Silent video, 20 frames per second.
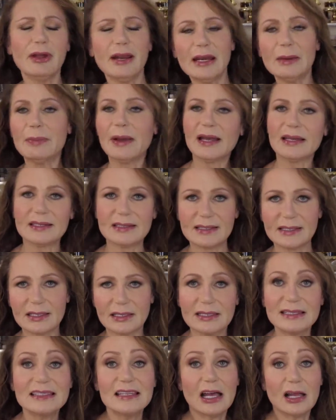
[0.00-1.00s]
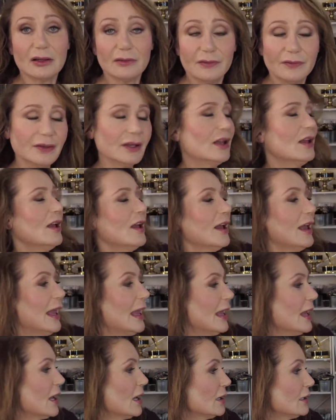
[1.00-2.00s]
Best Self.
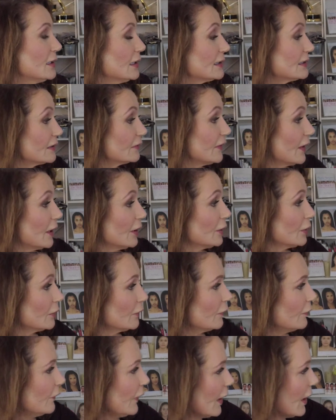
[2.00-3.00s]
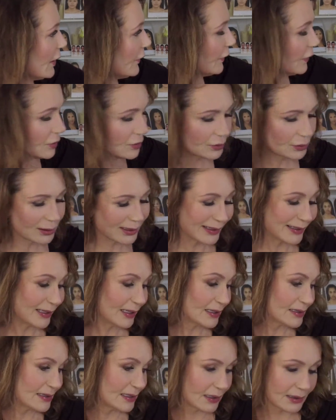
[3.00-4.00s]
And it's a value of
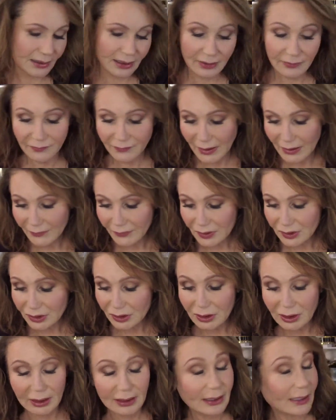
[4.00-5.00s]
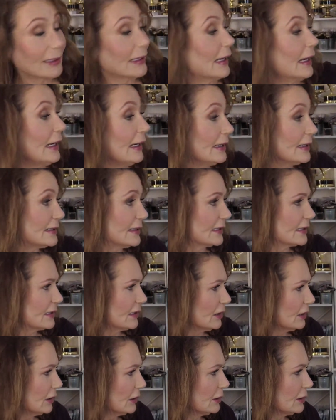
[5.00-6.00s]

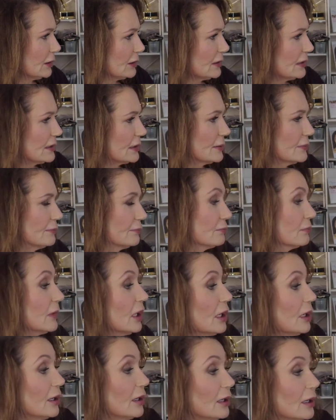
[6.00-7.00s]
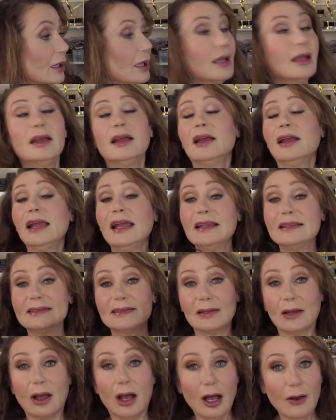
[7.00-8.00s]
$586.
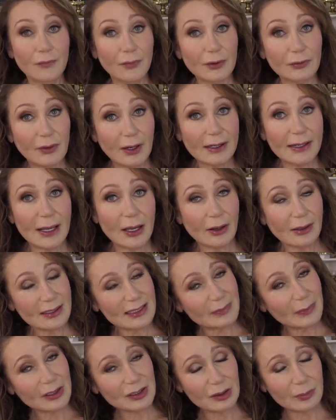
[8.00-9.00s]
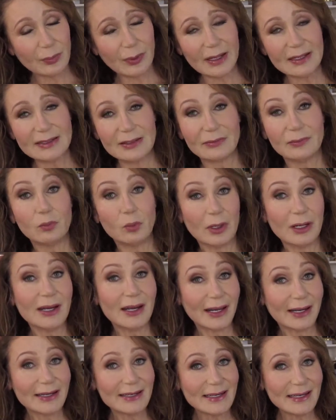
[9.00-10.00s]
It's offered right now at a special price of
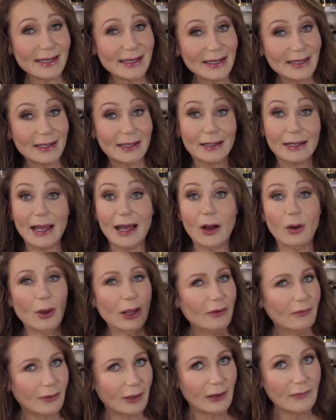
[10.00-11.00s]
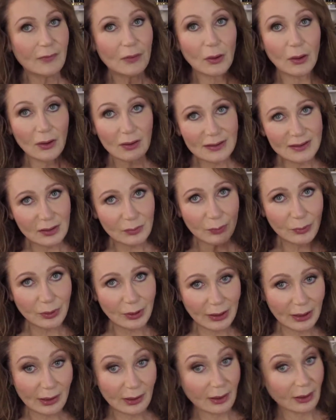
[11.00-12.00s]
$190. However, if you also put
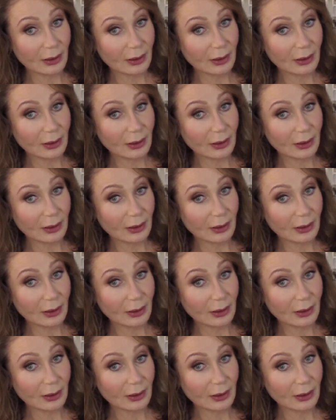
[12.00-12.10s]
in the